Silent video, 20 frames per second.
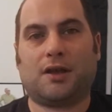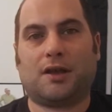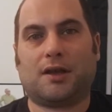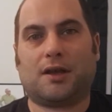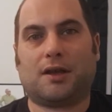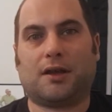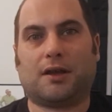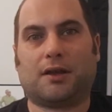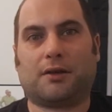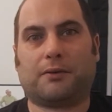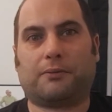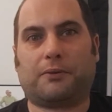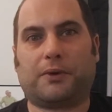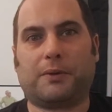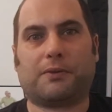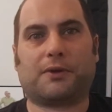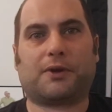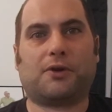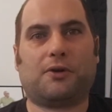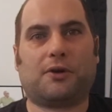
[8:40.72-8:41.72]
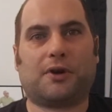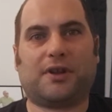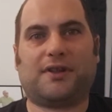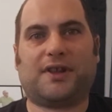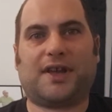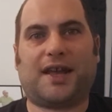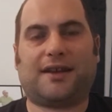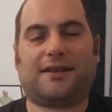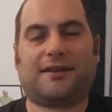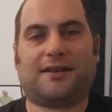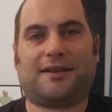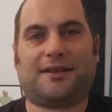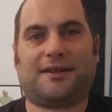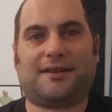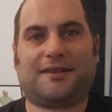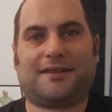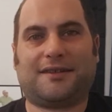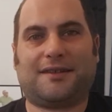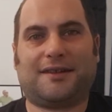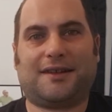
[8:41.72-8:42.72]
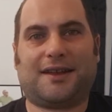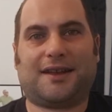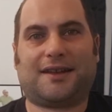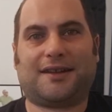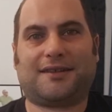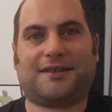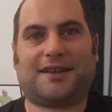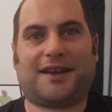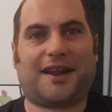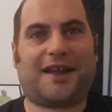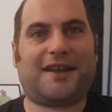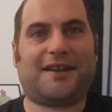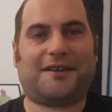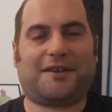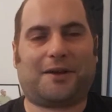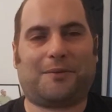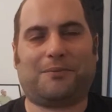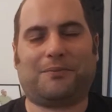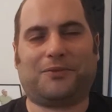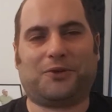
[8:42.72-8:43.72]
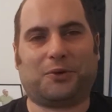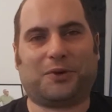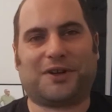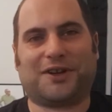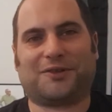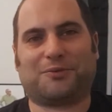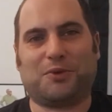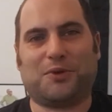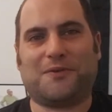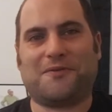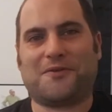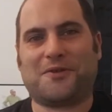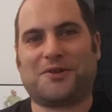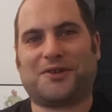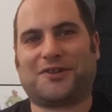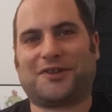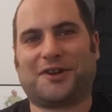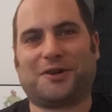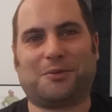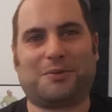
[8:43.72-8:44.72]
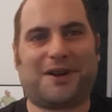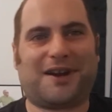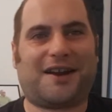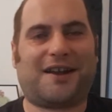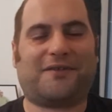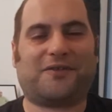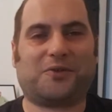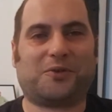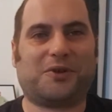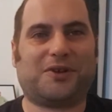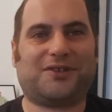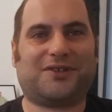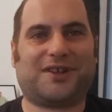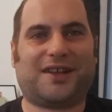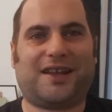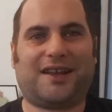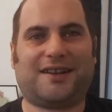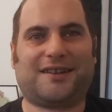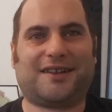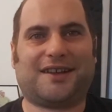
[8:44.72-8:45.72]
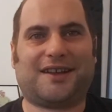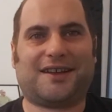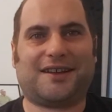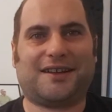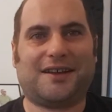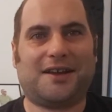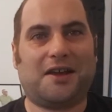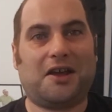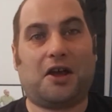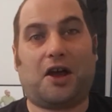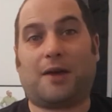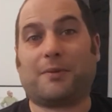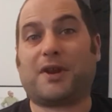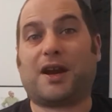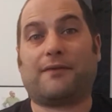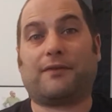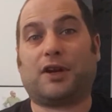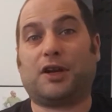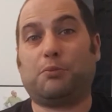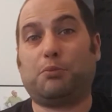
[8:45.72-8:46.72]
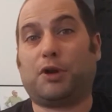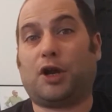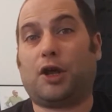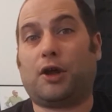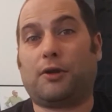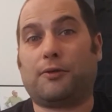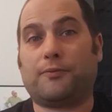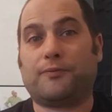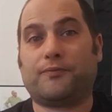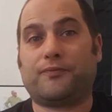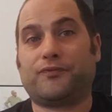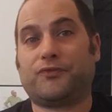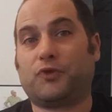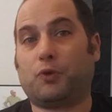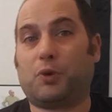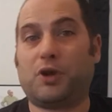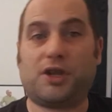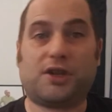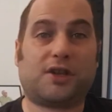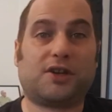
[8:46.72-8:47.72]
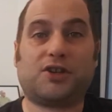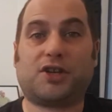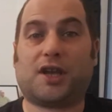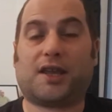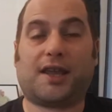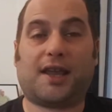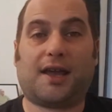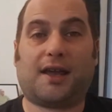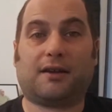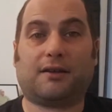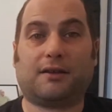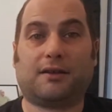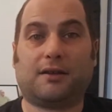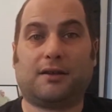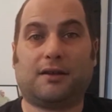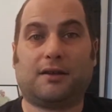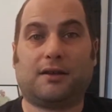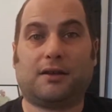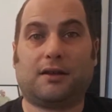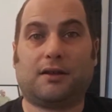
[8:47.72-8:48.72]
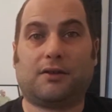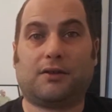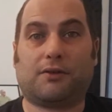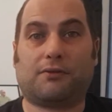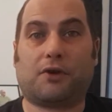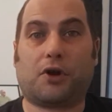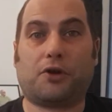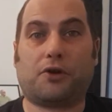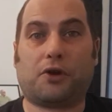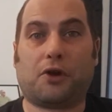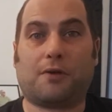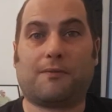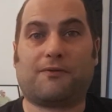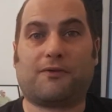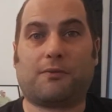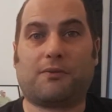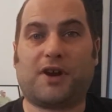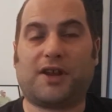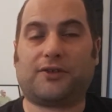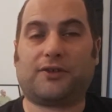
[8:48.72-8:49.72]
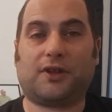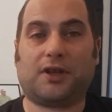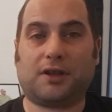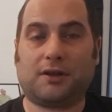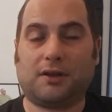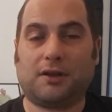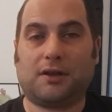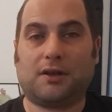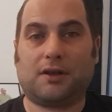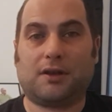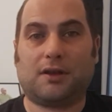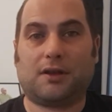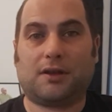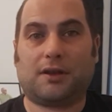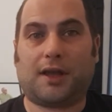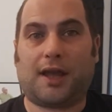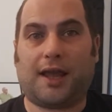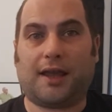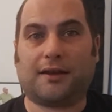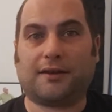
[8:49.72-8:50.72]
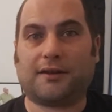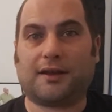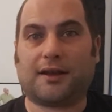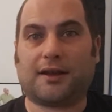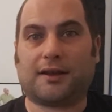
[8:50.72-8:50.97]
We recorded that today. I'm doing this movie review just a little bit afterwards, and I'm going to have a link below where you can check out the Road Home from Wrestling and